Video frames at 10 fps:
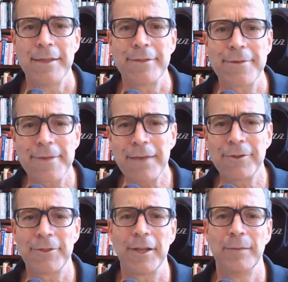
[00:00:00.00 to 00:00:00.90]
The
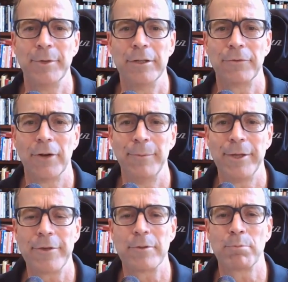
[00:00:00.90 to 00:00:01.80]
seventh element of framing
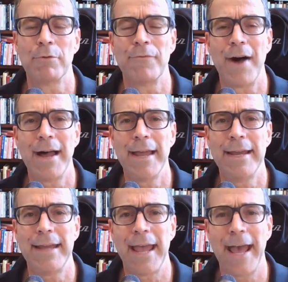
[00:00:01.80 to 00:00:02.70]
is to
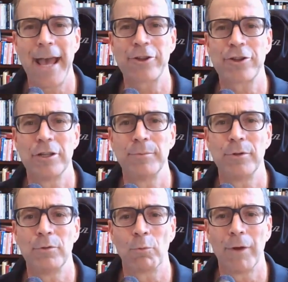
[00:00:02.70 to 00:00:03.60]
provide
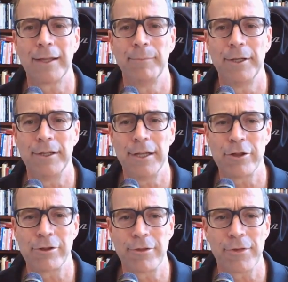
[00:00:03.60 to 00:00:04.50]
actionable
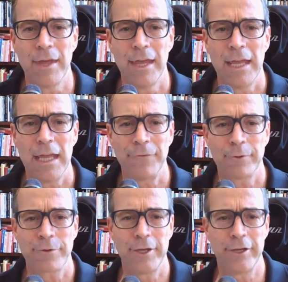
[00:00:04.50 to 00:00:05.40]
recommendations. If you're
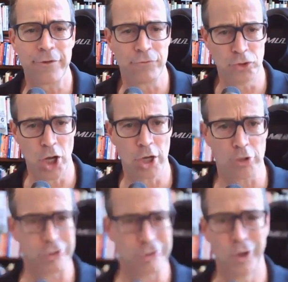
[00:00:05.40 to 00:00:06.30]
seen as
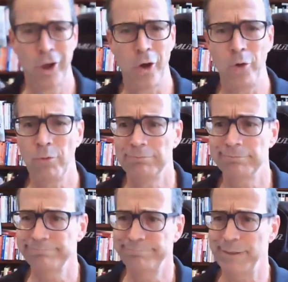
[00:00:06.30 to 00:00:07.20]
Dr. No,
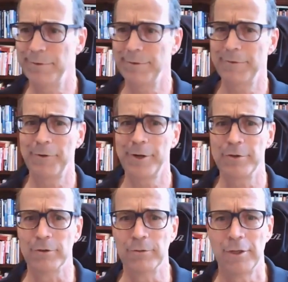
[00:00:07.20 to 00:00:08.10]
people will avoid
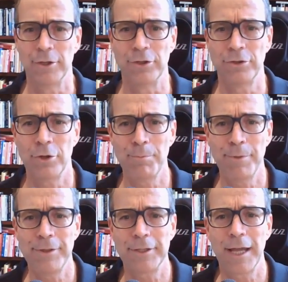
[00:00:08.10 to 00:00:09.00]
you. Don't
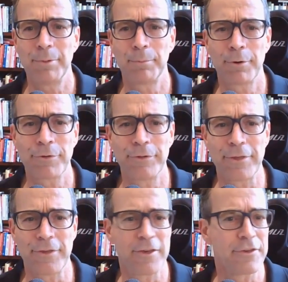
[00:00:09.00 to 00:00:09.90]
be the type of person that
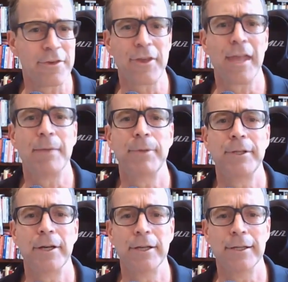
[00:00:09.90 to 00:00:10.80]
says this can't be
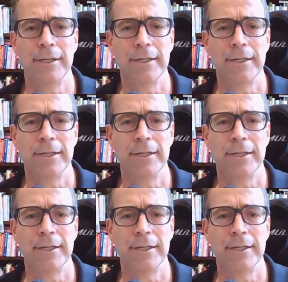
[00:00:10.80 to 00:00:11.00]
done.